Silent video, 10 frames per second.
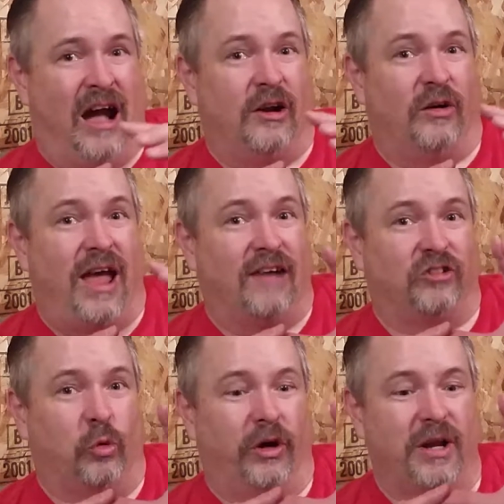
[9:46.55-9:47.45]
I don't have
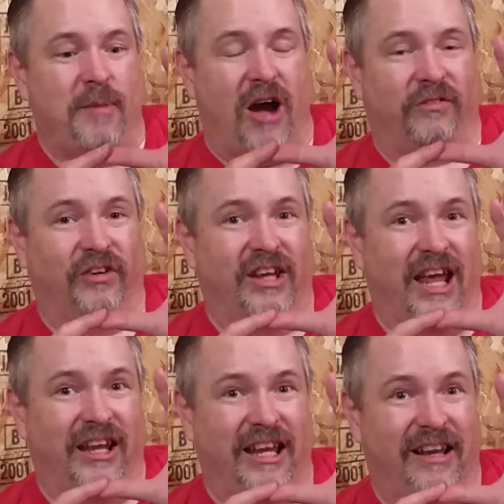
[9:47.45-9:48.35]
to worry about
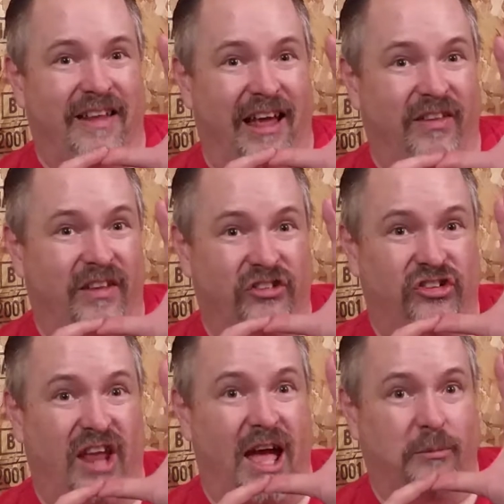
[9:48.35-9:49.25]
forgetting the
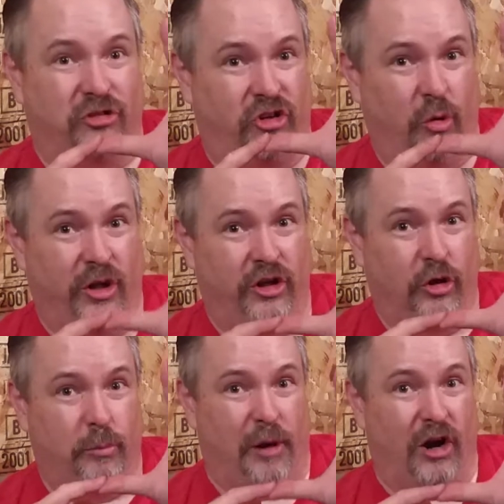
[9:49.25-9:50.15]
steps to a
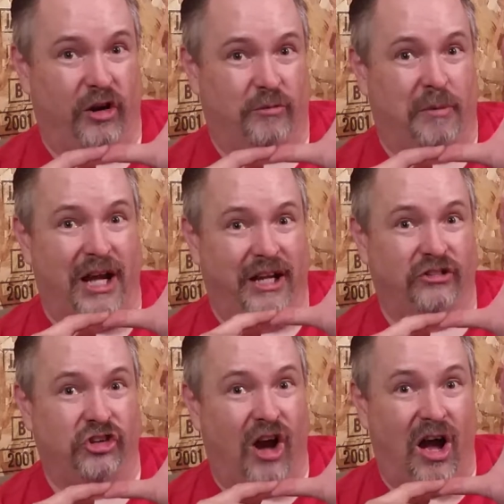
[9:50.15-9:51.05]
new part of my
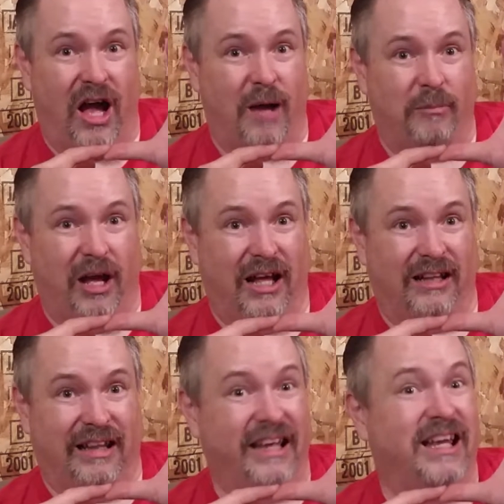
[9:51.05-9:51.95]
job
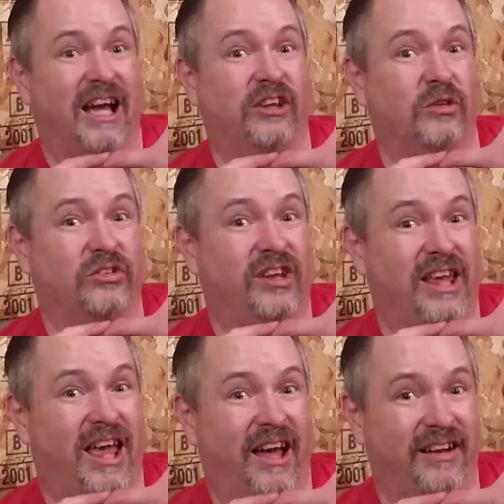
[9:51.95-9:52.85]
like I used to
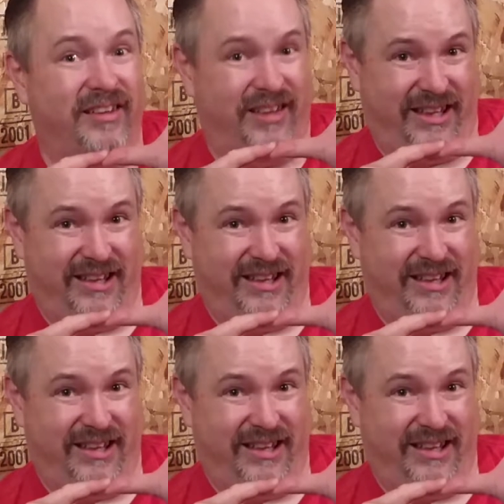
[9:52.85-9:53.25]
get.